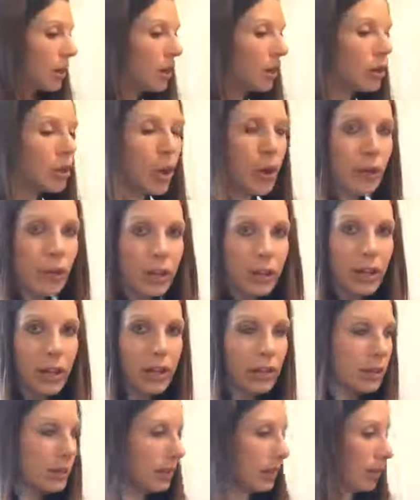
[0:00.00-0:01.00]

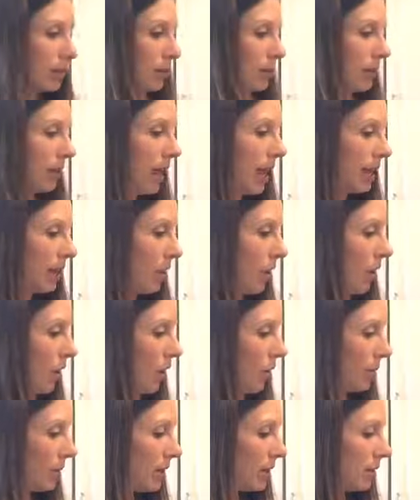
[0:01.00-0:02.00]
coconut and
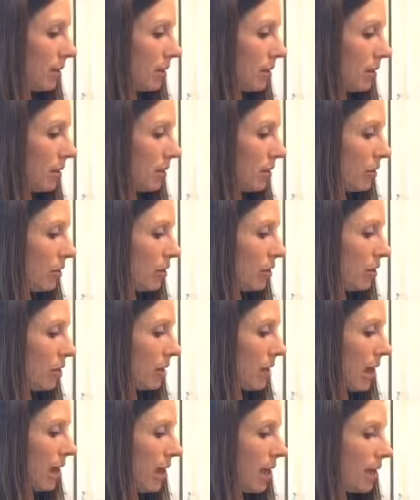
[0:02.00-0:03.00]
almond, they're
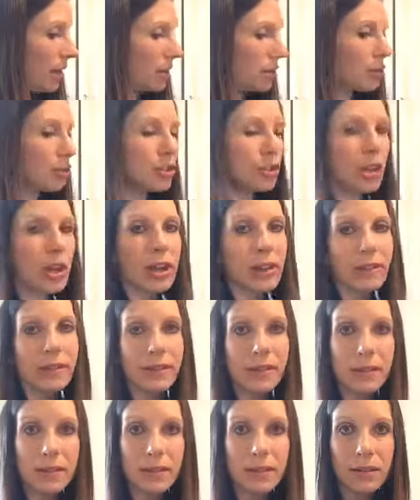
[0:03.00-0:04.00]
not
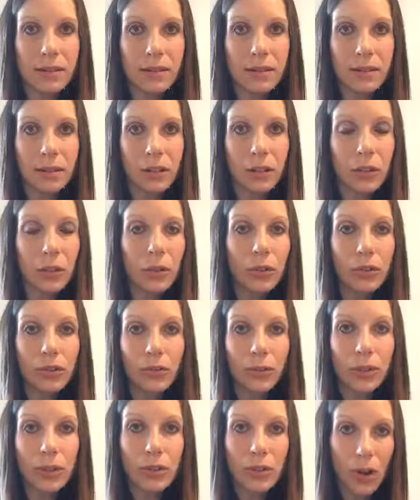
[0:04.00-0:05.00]
just
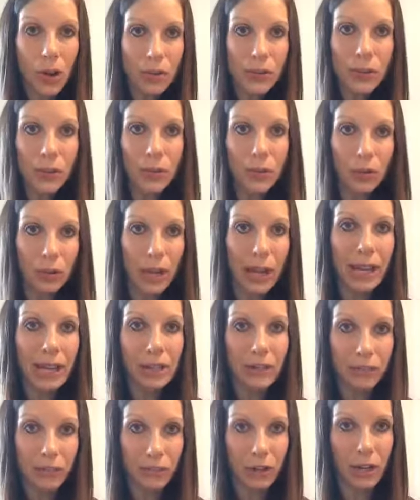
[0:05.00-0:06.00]
gluten-free, they're also
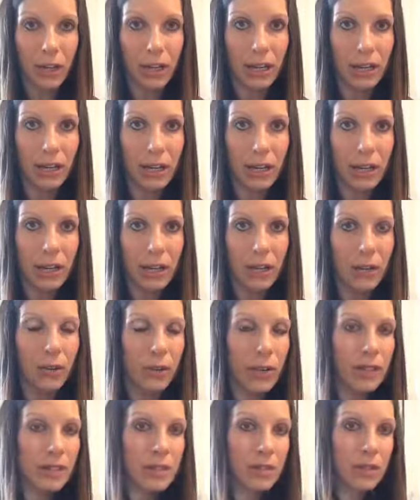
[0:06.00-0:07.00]
grain-free.
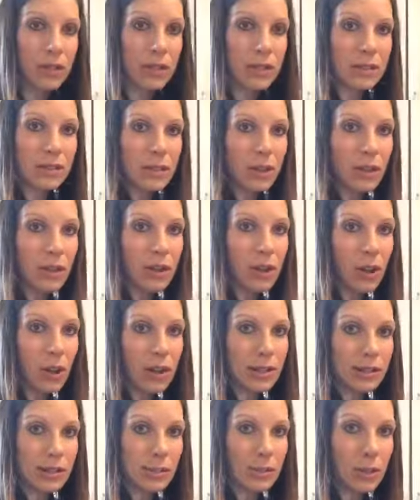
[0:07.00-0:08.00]
Okay, so these are an
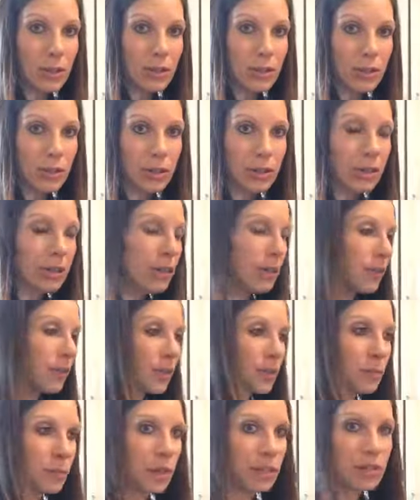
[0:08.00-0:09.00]
awesome alternative,
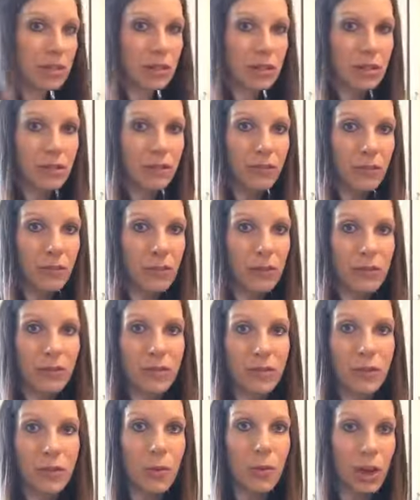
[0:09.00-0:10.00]
especially for those
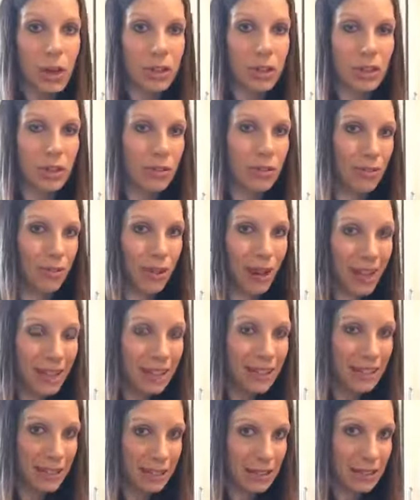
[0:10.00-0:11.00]
of you watching
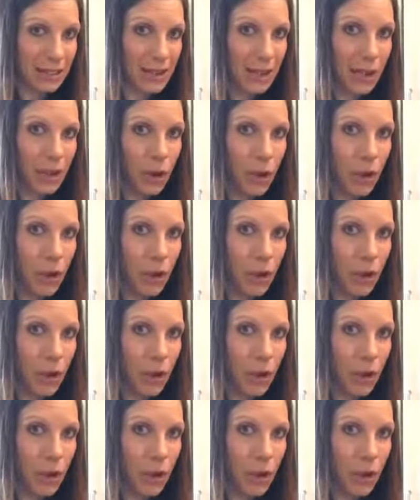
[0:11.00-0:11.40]
grain intake